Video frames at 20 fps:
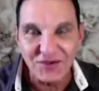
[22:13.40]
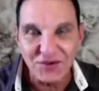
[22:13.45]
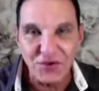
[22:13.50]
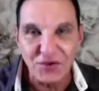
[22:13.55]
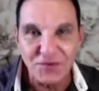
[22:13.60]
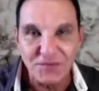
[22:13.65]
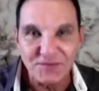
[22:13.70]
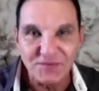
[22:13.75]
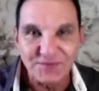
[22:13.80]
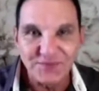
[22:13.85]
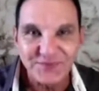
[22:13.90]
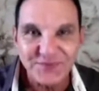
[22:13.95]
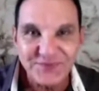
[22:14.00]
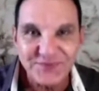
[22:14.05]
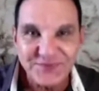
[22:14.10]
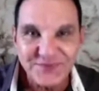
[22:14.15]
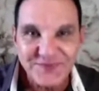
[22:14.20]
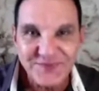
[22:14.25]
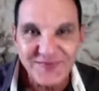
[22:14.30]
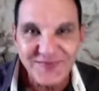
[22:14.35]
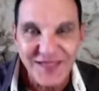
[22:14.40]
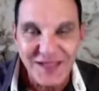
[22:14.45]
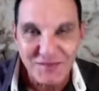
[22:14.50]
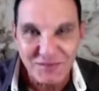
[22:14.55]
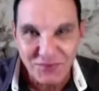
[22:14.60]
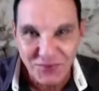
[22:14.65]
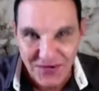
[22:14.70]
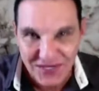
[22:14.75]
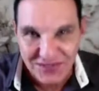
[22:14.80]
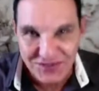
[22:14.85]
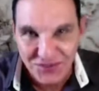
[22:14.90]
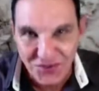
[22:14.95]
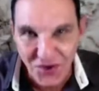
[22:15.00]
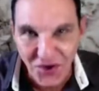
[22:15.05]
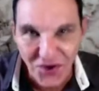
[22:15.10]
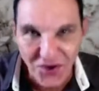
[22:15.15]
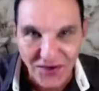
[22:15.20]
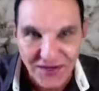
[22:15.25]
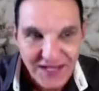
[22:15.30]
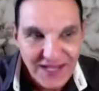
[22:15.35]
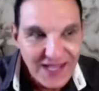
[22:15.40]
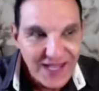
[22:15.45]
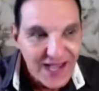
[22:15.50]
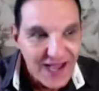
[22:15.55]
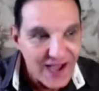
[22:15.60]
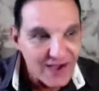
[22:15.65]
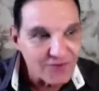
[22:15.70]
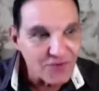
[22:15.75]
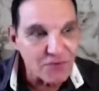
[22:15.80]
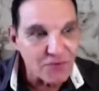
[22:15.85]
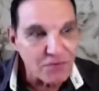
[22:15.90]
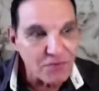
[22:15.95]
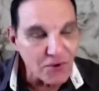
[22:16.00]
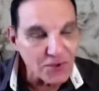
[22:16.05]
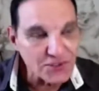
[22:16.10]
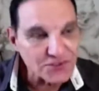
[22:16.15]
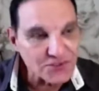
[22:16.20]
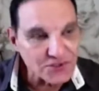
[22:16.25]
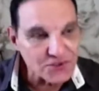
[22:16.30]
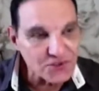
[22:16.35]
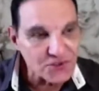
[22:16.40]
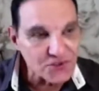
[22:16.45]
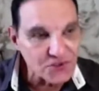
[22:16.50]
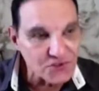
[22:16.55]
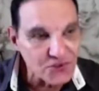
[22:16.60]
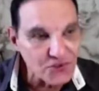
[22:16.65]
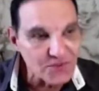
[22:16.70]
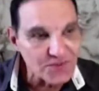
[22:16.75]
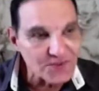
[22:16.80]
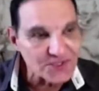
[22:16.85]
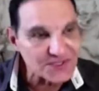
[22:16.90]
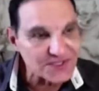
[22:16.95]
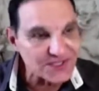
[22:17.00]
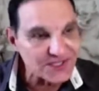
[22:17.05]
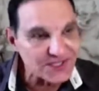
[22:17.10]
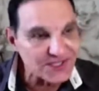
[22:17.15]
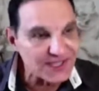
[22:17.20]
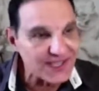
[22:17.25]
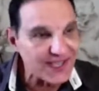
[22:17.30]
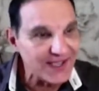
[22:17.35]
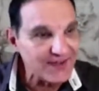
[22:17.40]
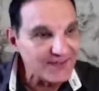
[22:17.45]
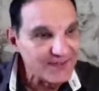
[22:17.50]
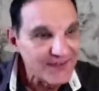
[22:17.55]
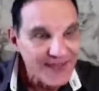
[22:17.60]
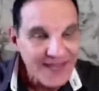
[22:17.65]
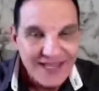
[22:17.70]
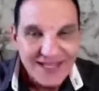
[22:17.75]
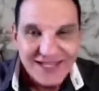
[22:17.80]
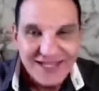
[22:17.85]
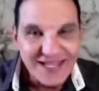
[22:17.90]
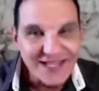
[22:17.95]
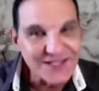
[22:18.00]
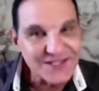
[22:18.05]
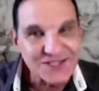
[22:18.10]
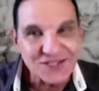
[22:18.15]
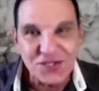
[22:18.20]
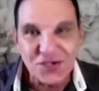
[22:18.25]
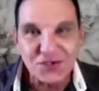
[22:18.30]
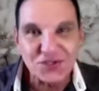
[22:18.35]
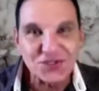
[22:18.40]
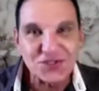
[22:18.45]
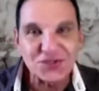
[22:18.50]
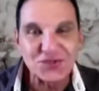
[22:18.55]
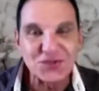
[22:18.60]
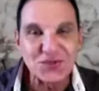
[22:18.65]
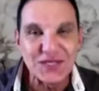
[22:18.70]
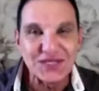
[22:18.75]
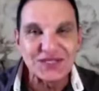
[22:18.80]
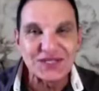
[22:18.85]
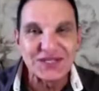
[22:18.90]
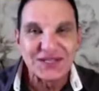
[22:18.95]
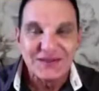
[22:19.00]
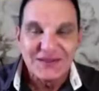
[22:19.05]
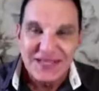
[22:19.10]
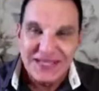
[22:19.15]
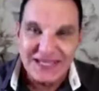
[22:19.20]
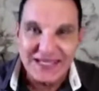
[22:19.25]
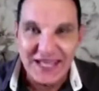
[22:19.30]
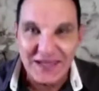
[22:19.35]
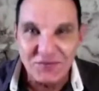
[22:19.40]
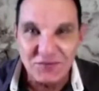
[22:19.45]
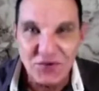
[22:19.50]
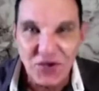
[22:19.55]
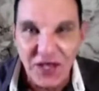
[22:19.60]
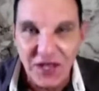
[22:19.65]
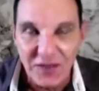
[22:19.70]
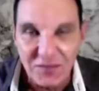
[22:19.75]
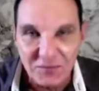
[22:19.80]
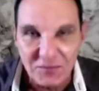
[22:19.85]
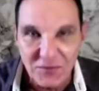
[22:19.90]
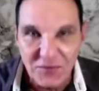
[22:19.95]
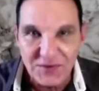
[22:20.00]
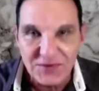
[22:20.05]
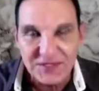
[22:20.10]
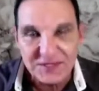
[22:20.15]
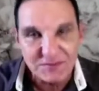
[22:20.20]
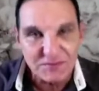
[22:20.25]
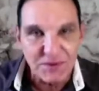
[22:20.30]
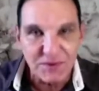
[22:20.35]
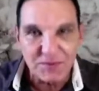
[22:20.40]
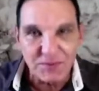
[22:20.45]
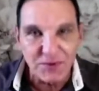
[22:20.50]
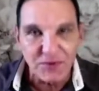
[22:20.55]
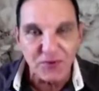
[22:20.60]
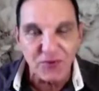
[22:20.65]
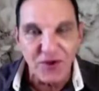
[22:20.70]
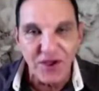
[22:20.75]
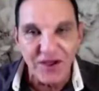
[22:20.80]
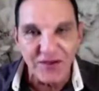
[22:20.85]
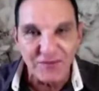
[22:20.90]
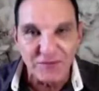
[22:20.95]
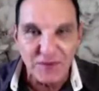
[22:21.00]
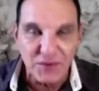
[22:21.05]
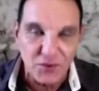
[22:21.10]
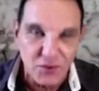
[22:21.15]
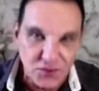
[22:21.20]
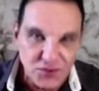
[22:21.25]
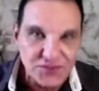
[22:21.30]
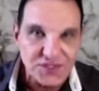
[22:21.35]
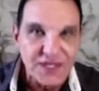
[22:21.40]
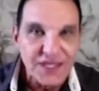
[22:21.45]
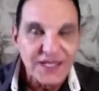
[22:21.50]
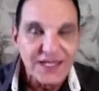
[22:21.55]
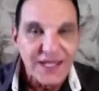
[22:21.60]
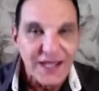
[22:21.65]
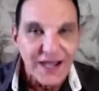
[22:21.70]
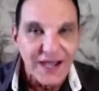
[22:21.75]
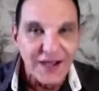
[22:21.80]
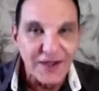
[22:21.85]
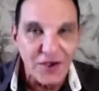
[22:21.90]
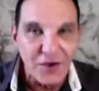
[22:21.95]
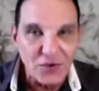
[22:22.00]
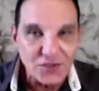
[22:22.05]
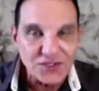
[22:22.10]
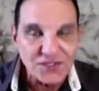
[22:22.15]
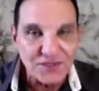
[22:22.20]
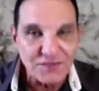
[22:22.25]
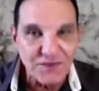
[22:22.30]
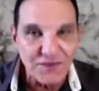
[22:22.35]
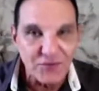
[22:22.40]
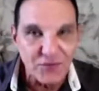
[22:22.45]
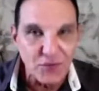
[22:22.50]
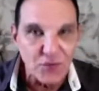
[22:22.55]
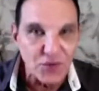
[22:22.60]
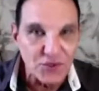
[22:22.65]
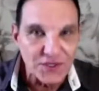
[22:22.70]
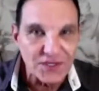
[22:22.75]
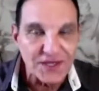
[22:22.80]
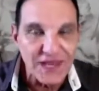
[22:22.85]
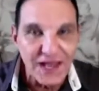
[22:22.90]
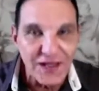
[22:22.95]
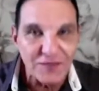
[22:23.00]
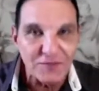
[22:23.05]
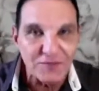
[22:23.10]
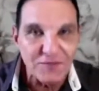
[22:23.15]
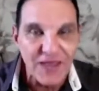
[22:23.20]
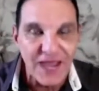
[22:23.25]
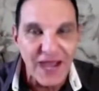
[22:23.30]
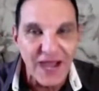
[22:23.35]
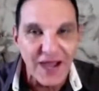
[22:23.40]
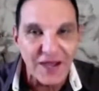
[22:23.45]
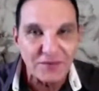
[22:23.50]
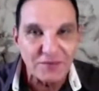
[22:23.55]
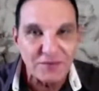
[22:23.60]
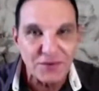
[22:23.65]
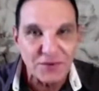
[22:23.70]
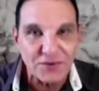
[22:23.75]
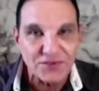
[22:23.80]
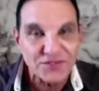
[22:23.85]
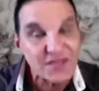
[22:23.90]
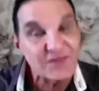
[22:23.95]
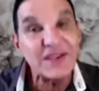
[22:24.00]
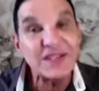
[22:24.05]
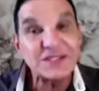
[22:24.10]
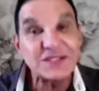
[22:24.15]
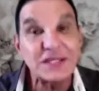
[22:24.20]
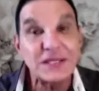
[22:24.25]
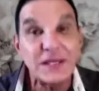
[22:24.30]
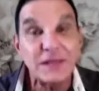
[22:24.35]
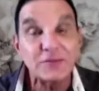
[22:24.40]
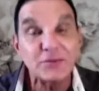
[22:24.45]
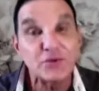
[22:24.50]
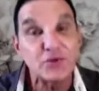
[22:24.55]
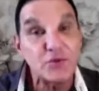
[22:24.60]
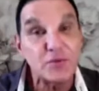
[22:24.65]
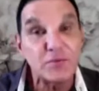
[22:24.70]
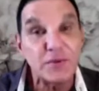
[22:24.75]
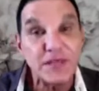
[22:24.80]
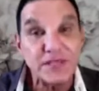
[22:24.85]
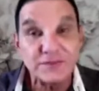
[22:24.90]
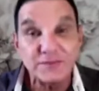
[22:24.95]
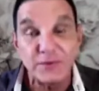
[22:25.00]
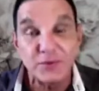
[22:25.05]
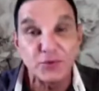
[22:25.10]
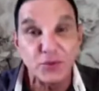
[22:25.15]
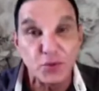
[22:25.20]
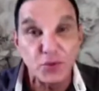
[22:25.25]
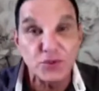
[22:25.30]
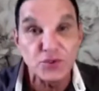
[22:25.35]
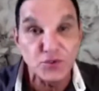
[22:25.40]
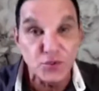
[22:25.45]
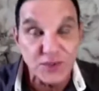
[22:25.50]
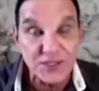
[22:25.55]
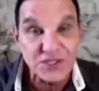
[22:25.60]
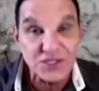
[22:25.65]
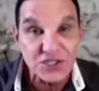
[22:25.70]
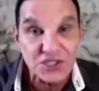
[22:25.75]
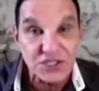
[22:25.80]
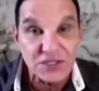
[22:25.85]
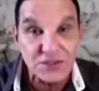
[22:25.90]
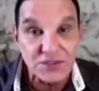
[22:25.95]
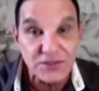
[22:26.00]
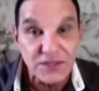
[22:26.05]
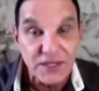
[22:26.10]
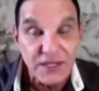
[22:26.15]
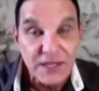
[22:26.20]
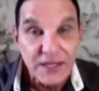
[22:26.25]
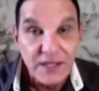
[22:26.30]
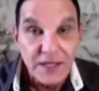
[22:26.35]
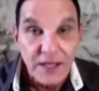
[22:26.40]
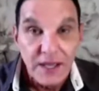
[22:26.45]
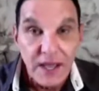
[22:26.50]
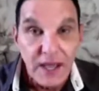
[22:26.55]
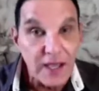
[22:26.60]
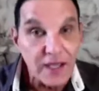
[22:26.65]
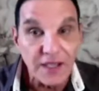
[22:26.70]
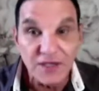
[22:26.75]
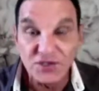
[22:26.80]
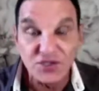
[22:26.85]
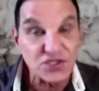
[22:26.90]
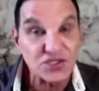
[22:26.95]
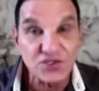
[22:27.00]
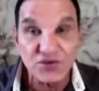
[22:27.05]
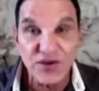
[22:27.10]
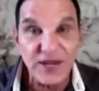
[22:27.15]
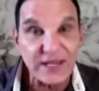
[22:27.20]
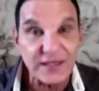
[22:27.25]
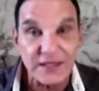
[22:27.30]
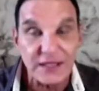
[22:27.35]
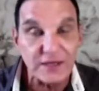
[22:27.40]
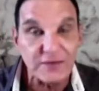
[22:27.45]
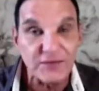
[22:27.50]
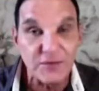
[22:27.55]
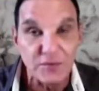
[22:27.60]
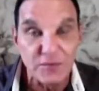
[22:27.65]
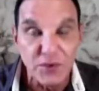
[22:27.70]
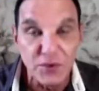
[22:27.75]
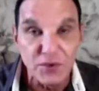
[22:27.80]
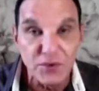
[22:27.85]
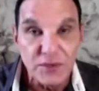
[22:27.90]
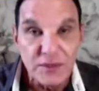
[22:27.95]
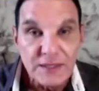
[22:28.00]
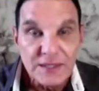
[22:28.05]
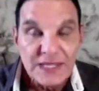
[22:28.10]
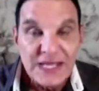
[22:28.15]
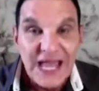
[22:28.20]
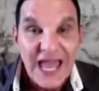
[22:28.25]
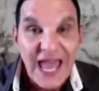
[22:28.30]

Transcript: Thank you. Praise God. I've got Pastor John Gruber sitting here. He's so sweet. He came to help me when these people arrived because I asked him if he would and help me out because they've actually come to replace my daughter's windshield. Uh, it just cracked out of the blue.